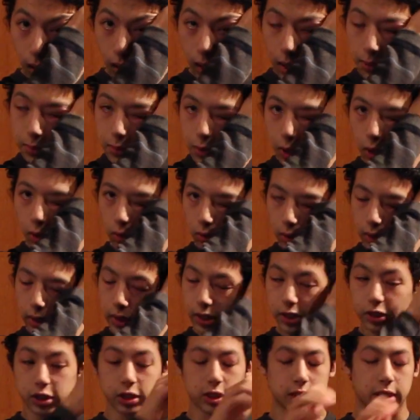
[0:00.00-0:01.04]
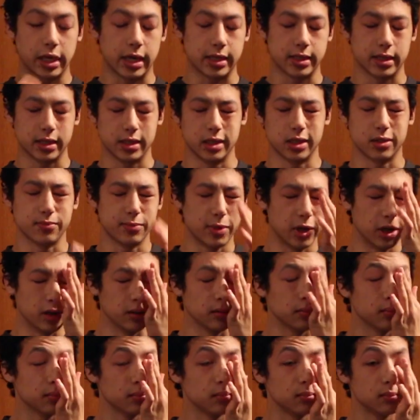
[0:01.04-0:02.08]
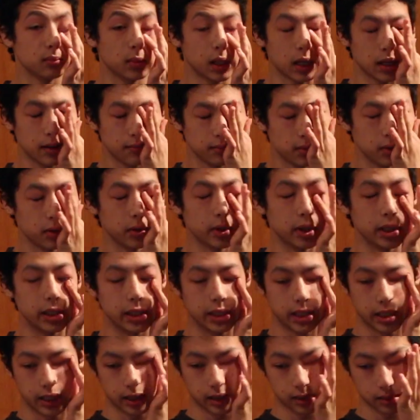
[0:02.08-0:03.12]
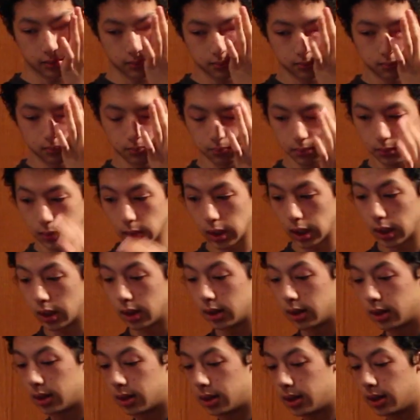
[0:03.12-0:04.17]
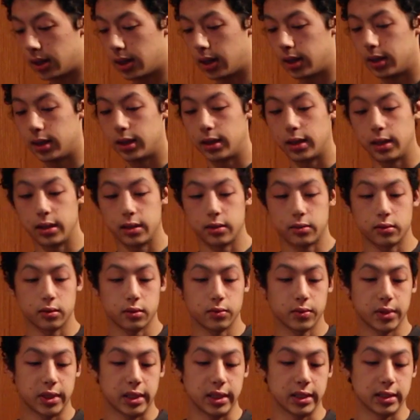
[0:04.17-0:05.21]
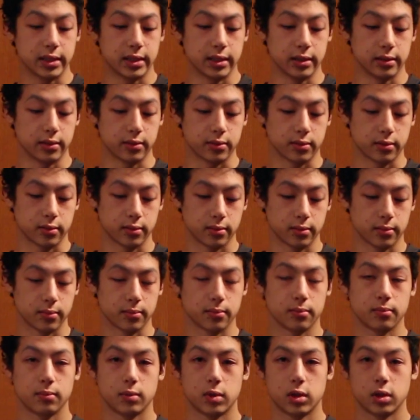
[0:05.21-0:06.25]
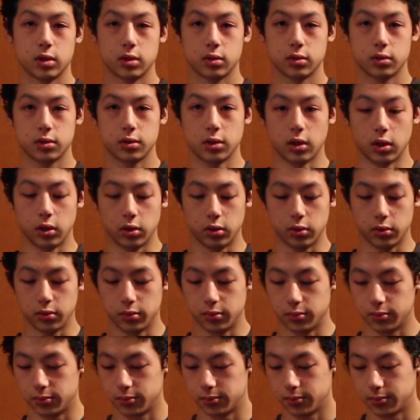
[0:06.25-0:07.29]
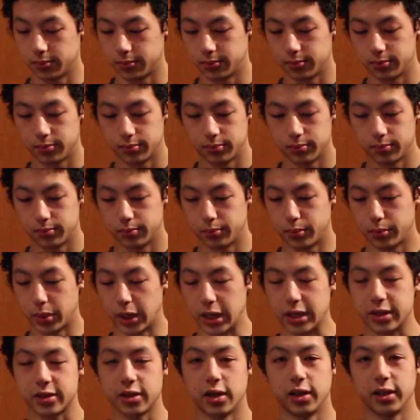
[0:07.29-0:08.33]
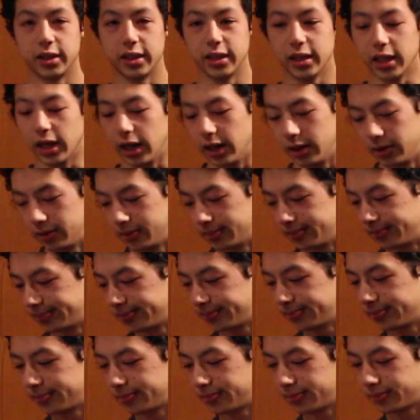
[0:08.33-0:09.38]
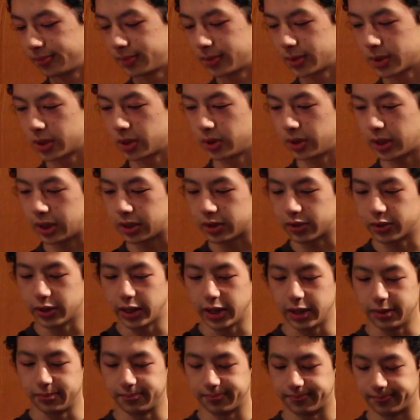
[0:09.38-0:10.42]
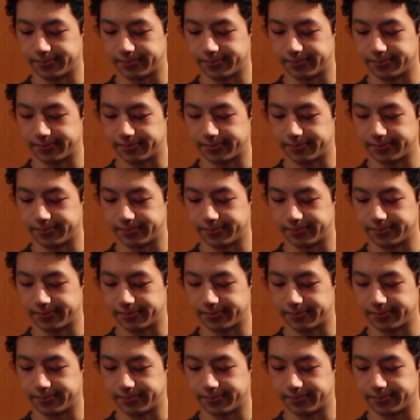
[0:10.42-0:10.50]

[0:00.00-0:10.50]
I'm totally just guessing this part. I have no idea. And then I don't know what this is. So, but it's all in there. So that's great.